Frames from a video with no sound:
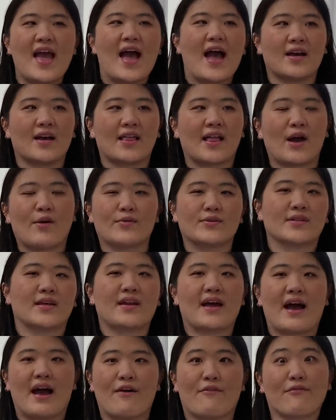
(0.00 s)
and I was
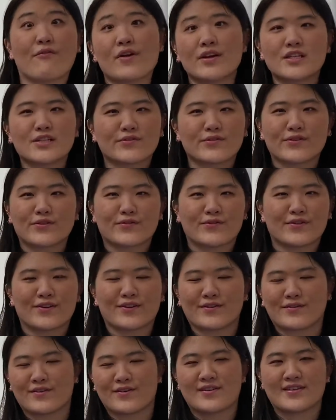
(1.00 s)
gonna have French food for
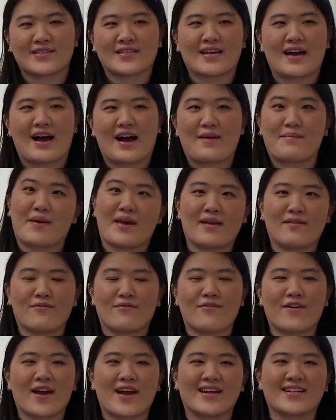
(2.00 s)
the first time in
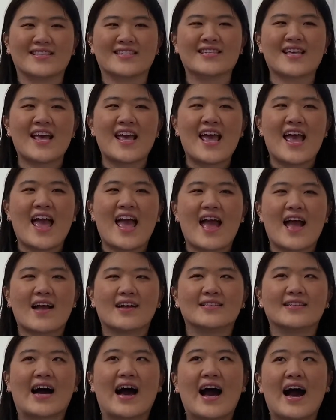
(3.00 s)
France.
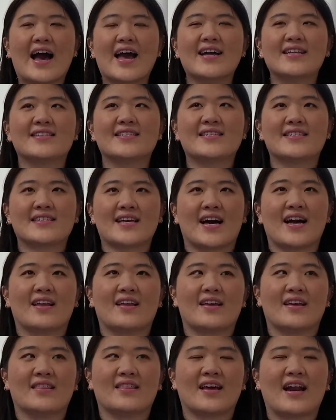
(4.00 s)
And I
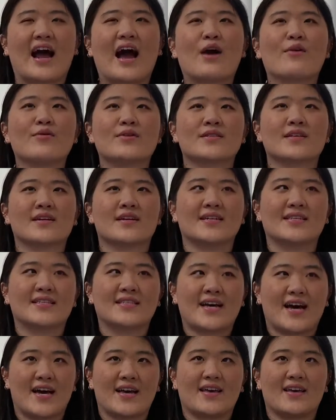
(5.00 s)
decided that I was on a
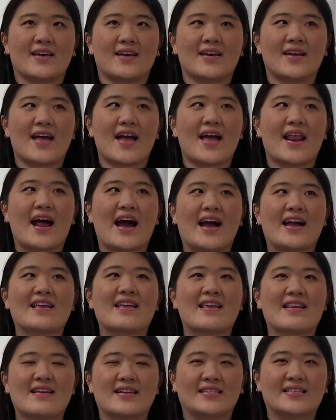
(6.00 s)
diet and I
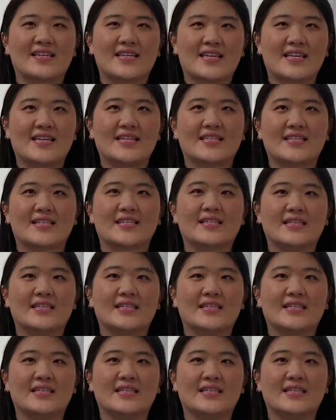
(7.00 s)
needed to eat